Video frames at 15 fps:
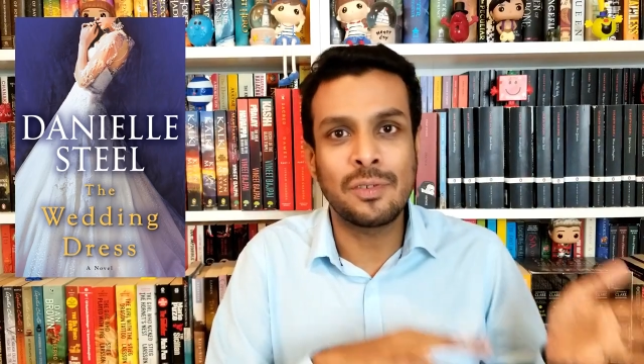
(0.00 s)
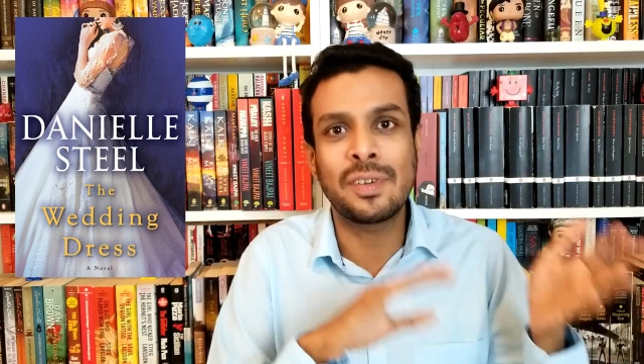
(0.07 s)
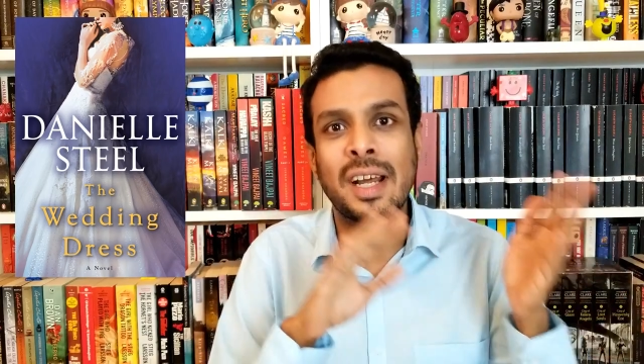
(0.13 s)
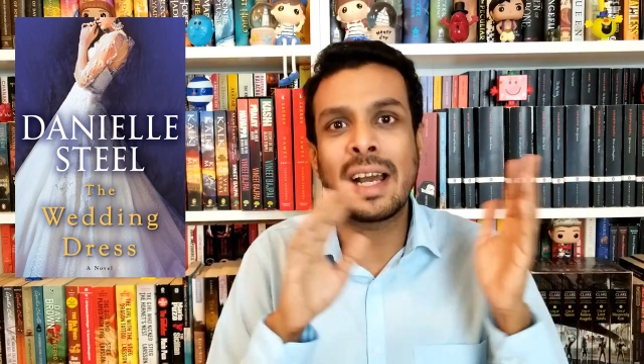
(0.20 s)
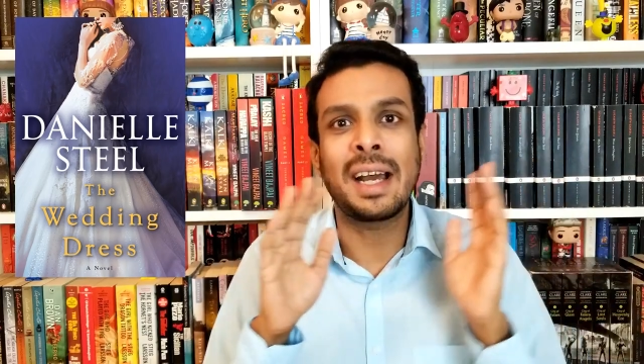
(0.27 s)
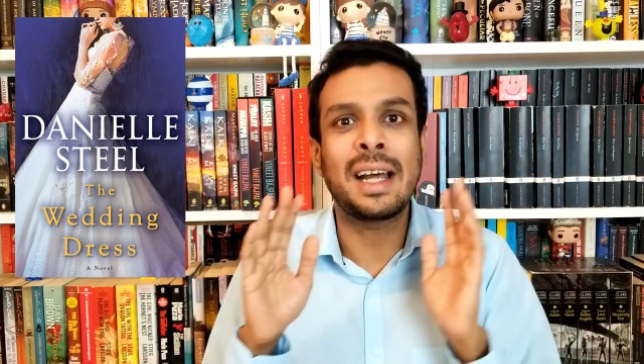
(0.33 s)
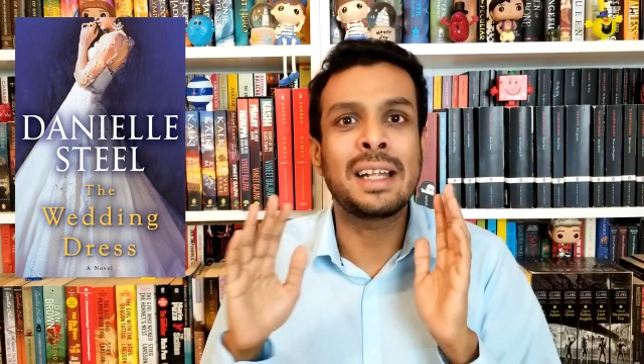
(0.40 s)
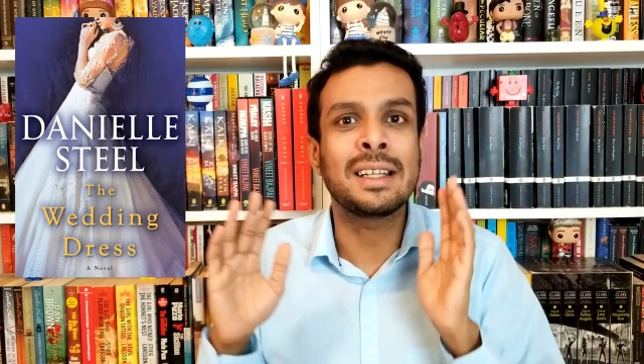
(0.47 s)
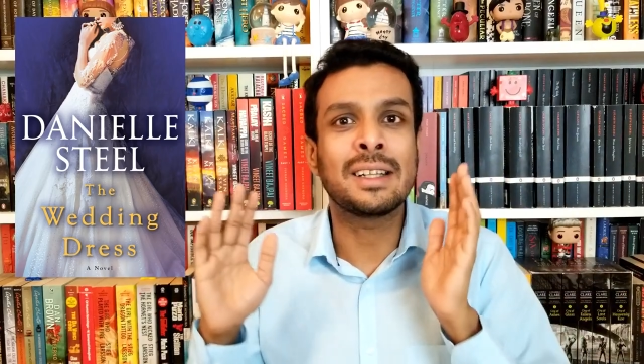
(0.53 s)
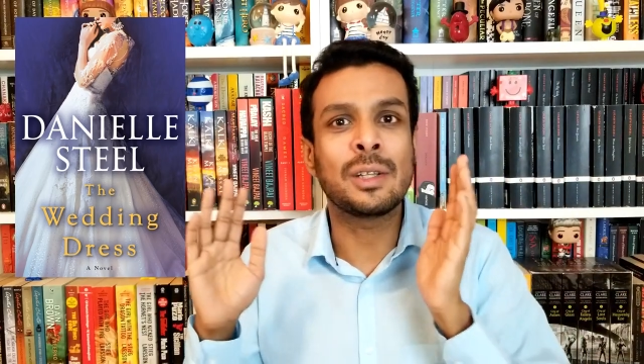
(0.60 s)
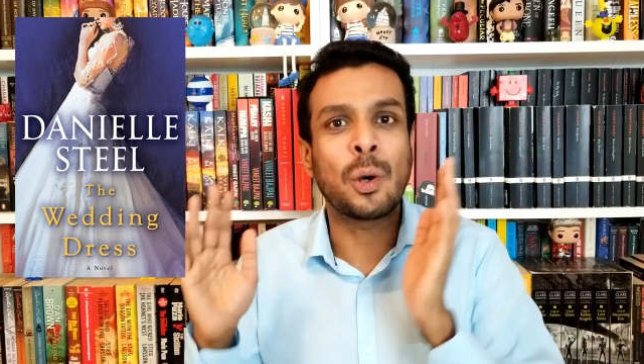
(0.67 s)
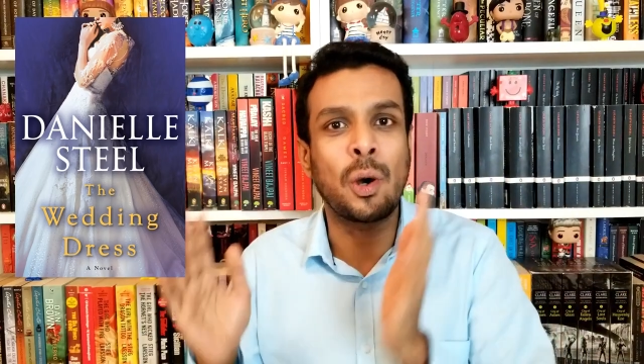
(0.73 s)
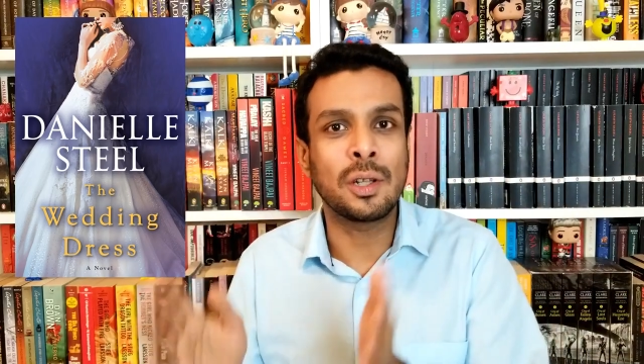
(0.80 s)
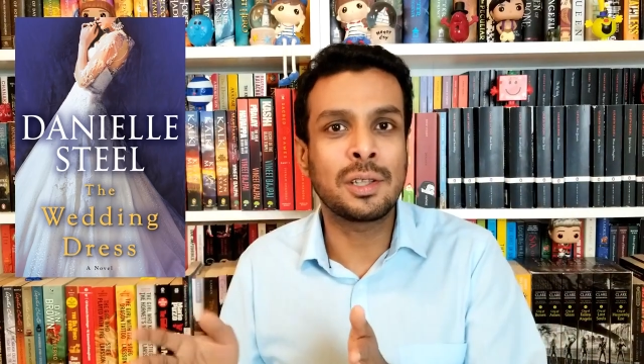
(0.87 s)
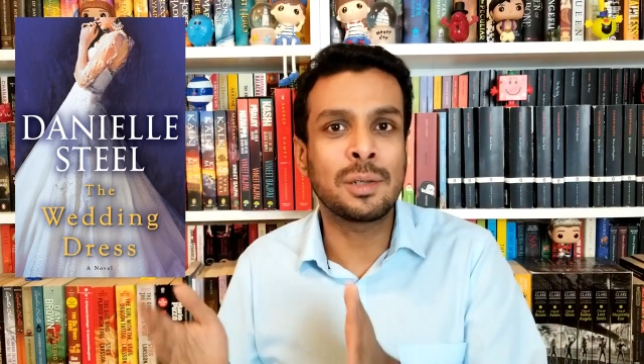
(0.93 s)
and the
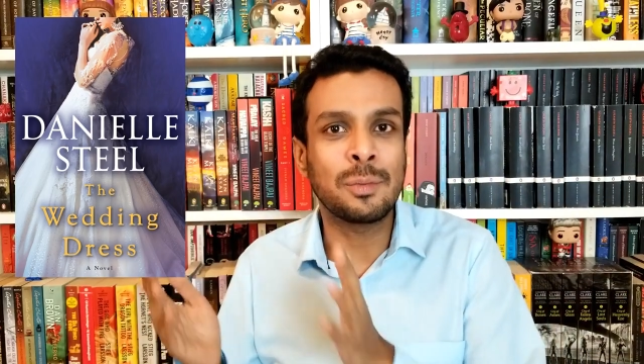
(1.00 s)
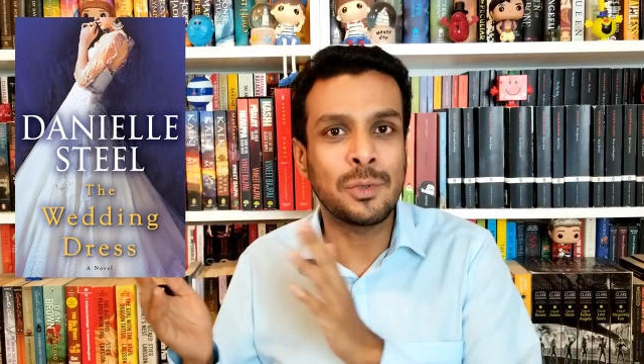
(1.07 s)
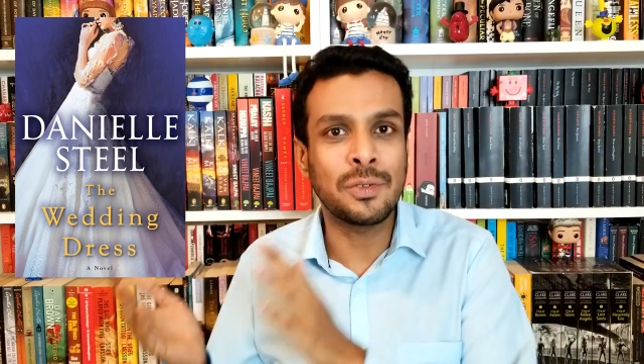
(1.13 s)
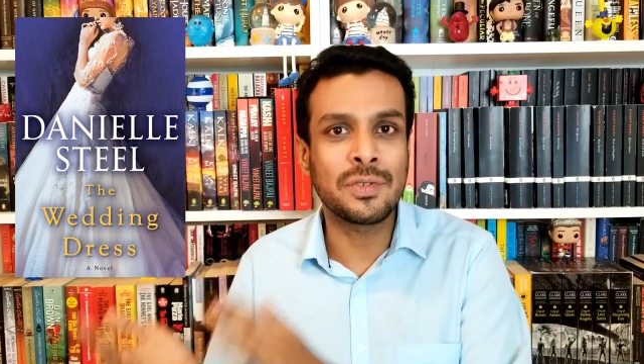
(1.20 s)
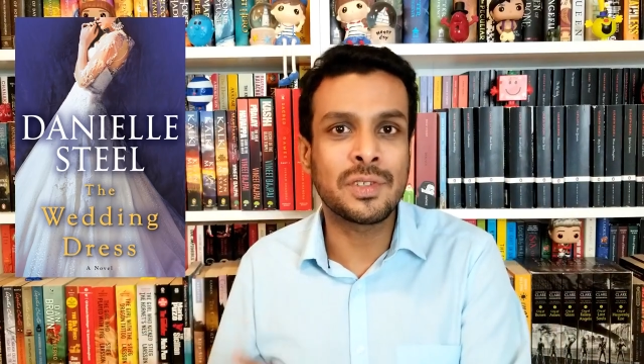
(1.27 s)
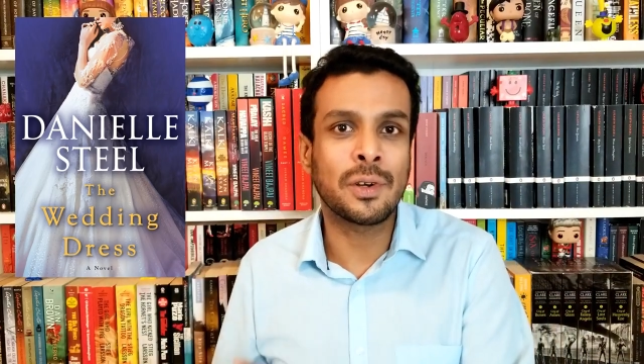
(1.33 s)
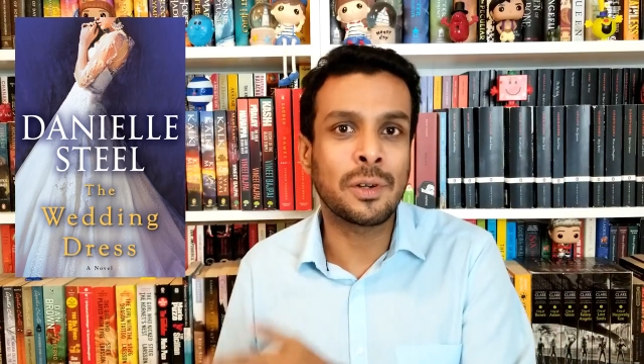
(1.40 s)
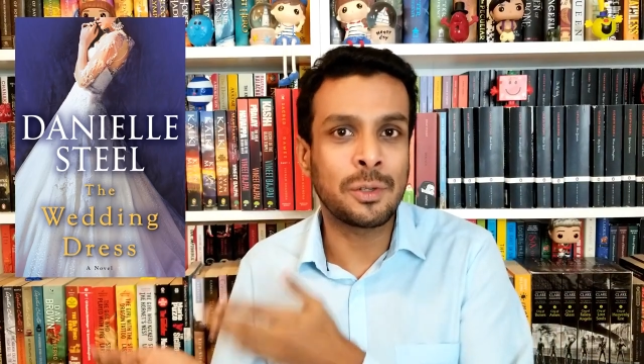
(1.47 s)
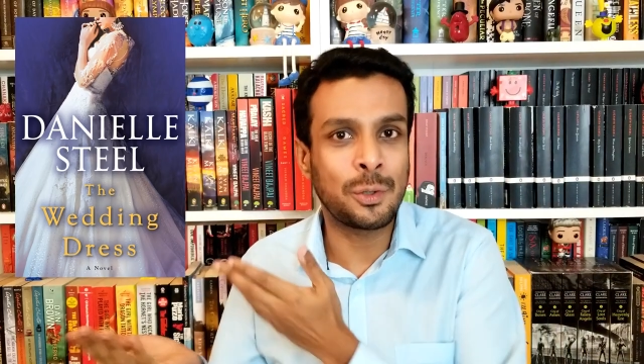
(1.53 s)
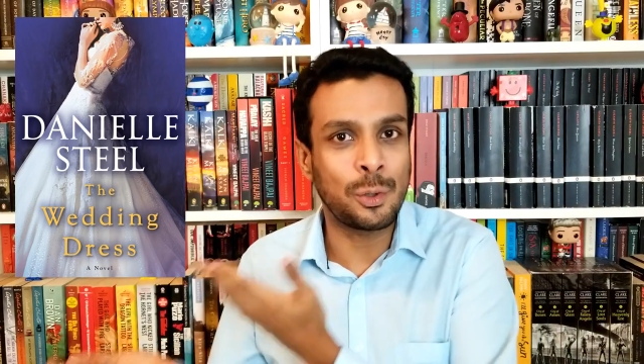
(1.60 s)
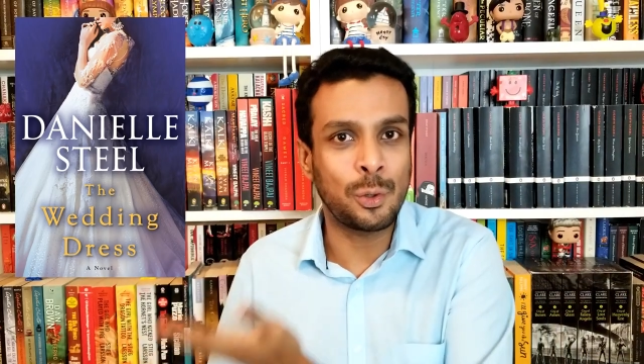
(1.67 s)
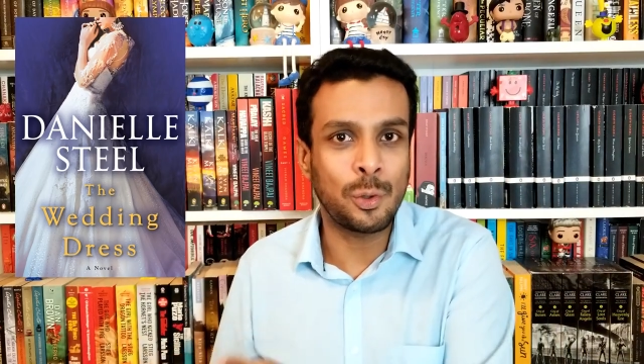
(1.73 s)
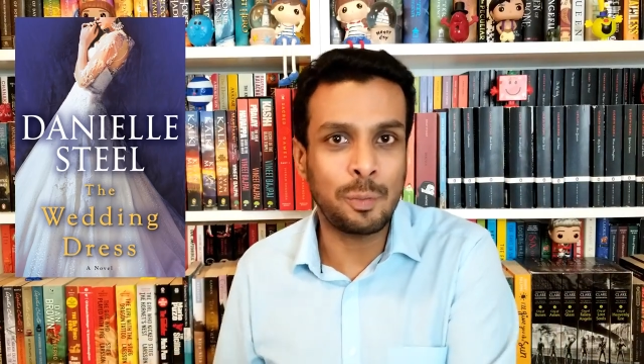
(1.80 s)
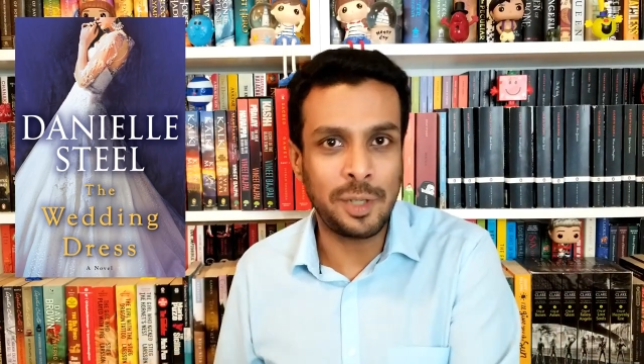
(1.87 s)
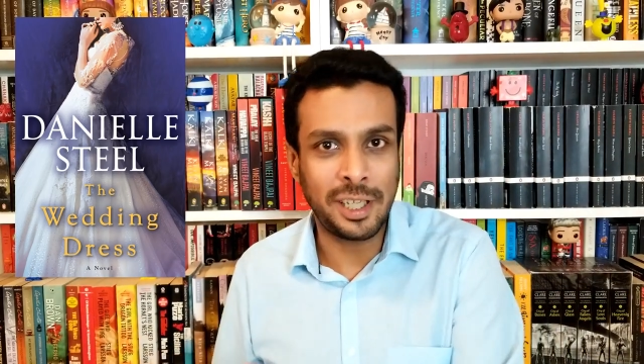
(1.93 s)
author moves on to Ruby.